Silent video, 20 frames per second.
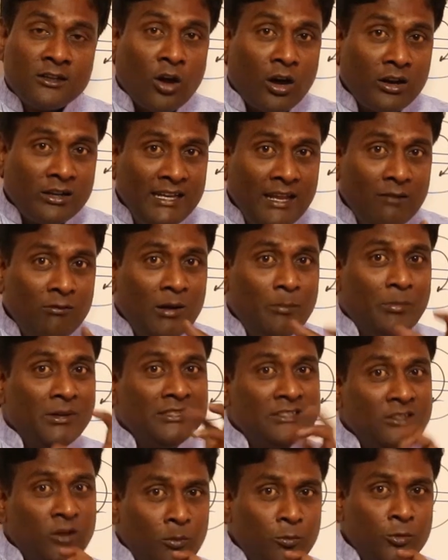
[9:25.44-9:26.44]
Torque developed
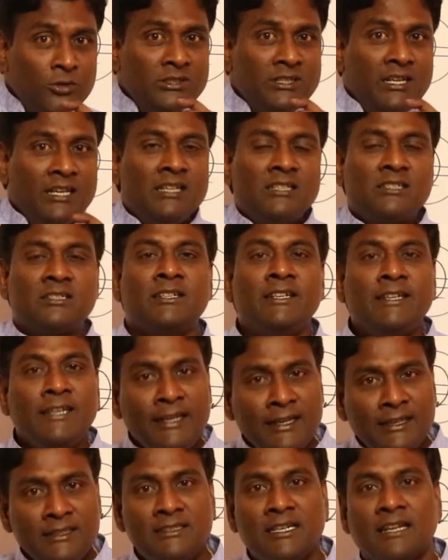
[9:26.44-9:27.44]
is in opposite direction
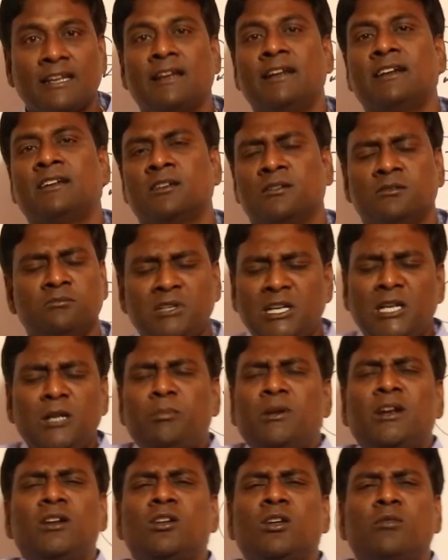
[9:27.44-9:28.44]
in generator.
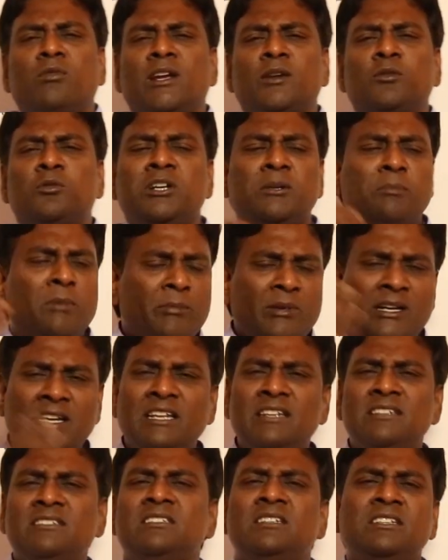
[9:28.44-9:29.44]
Independent of like it may be
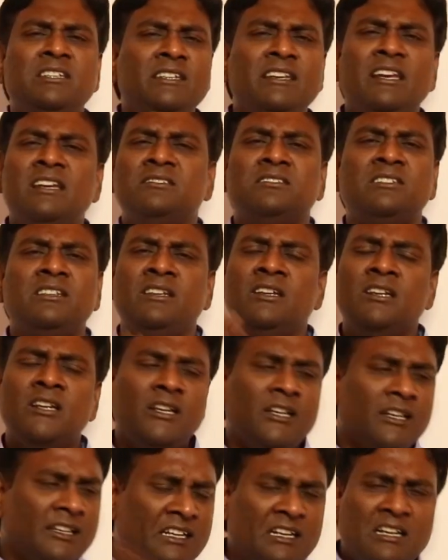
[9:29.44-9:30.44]
D C, A C,
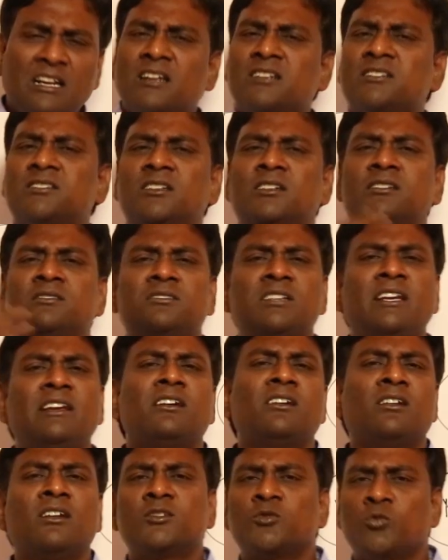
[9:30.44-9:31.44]
induction,
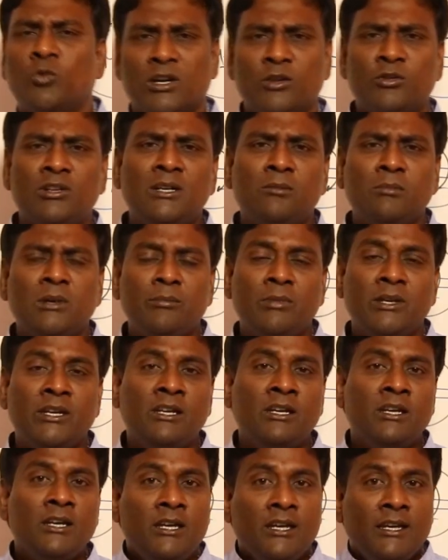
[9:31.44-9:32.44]
synchronous, whatever it may
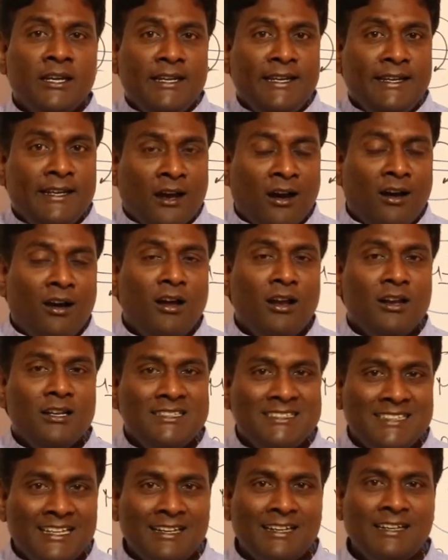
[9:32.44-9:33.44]
be. In all
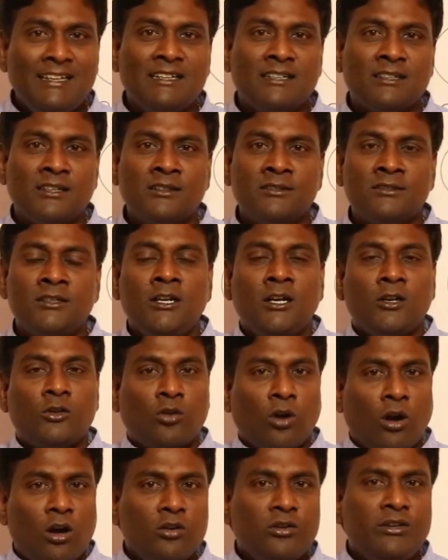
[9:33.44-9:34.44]
generators,
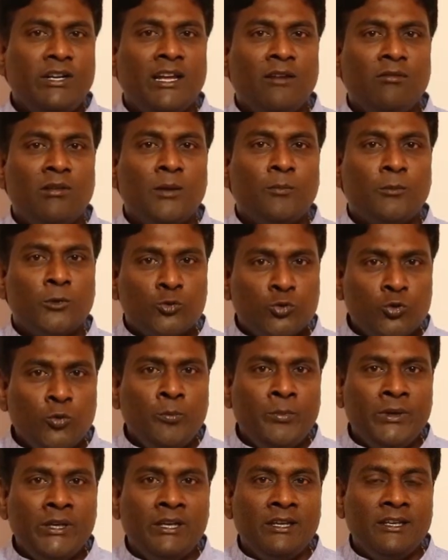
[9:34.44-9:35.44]
torque developed
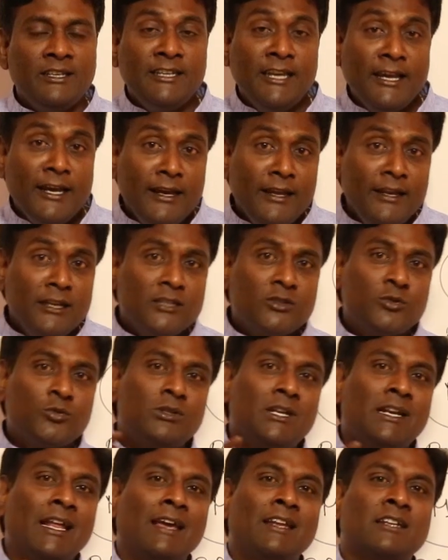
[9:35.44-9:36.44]
should be against to
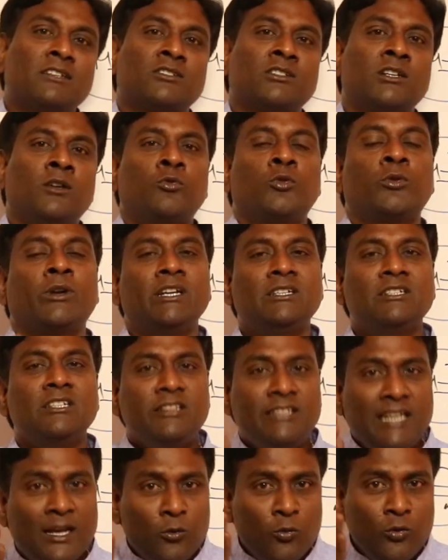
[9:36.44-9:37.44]
the direction of rotation.
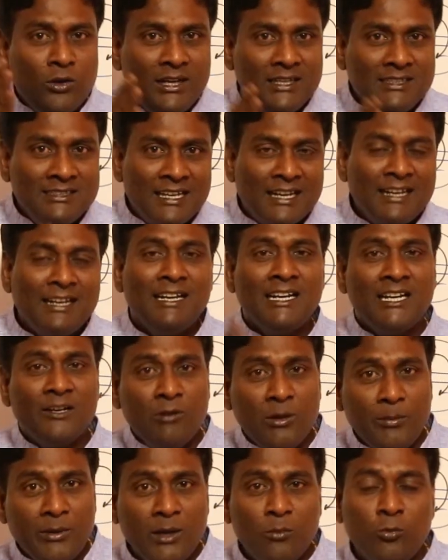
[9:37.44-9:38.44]
Then only generator
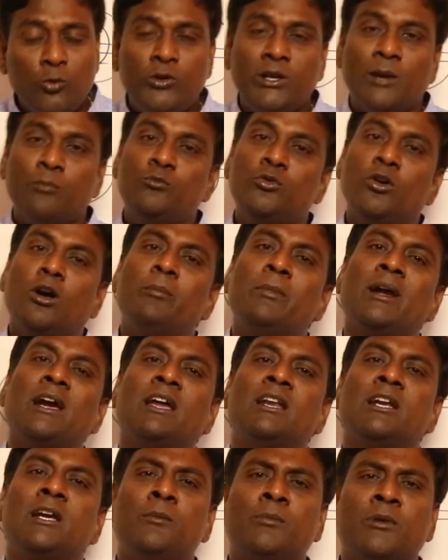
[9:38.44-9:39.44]
will be able to absorb
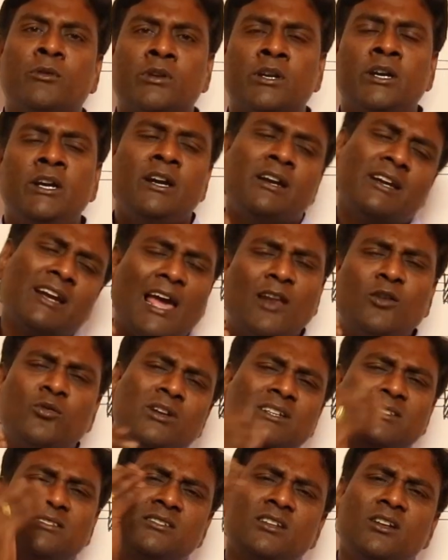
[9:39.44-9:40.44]
mechanical power.
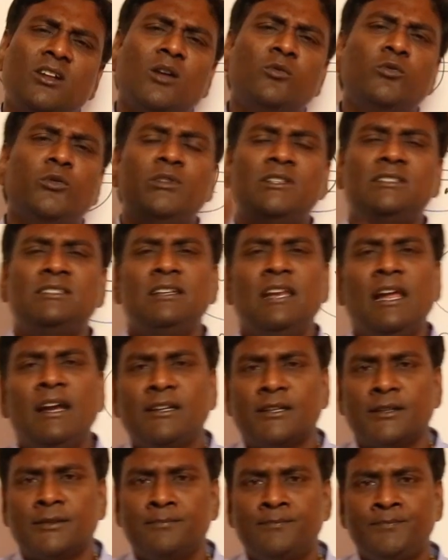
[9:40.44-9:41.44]
Calculations and all we will see
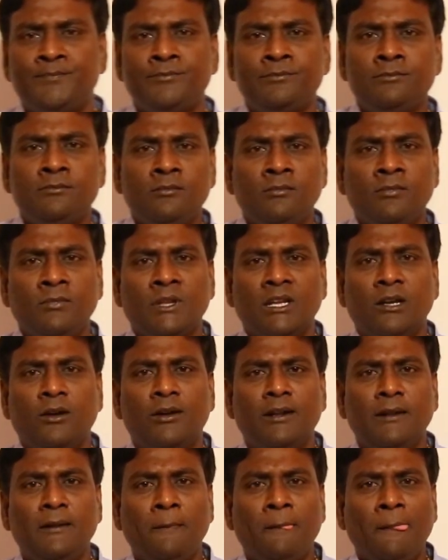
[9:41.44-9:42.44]
later.
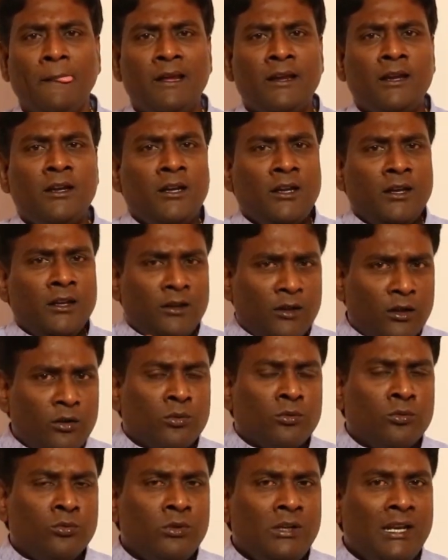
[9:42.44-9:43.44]
Okay.
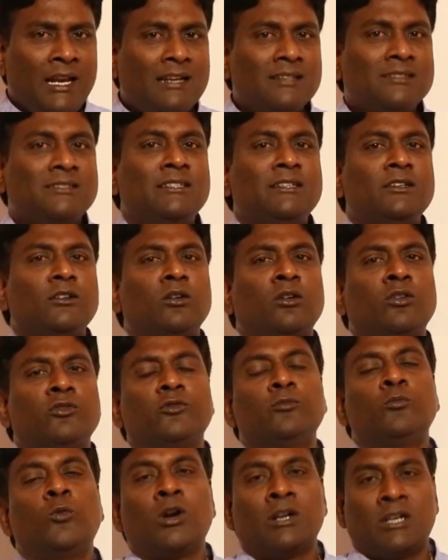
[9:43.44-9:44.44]
Now let us think
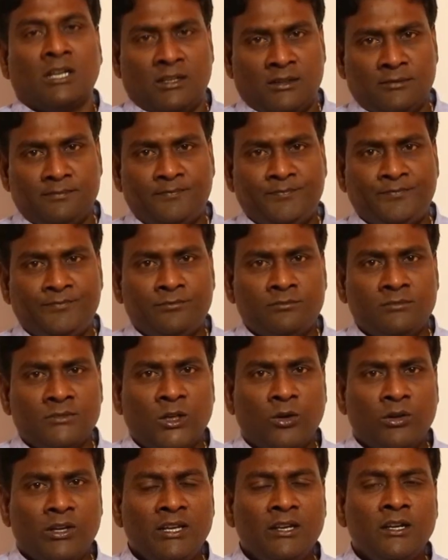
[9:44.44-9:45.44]
of motor.
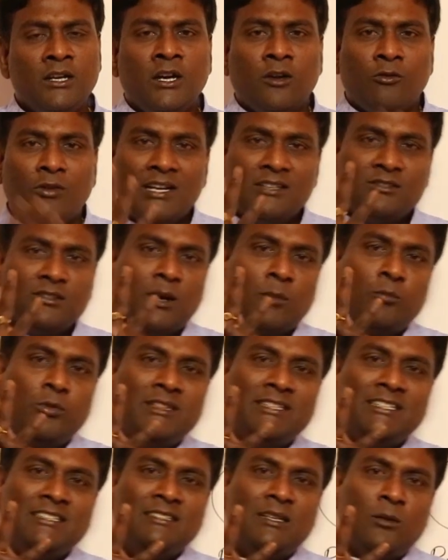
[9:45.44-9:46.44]
Okay, for example,
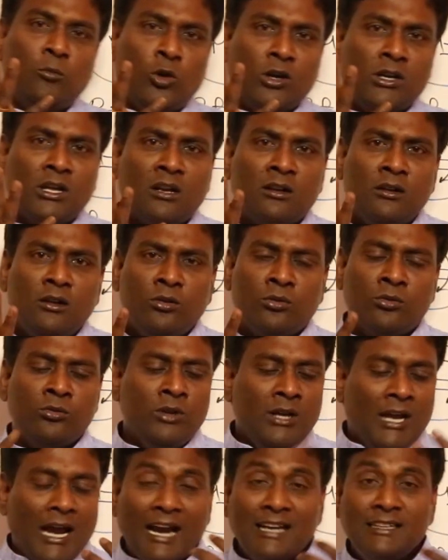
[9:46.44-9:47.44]
this is the motor
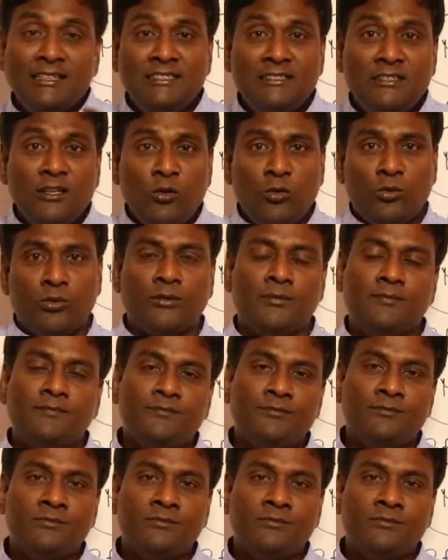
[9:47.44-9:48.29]
now and this is the load.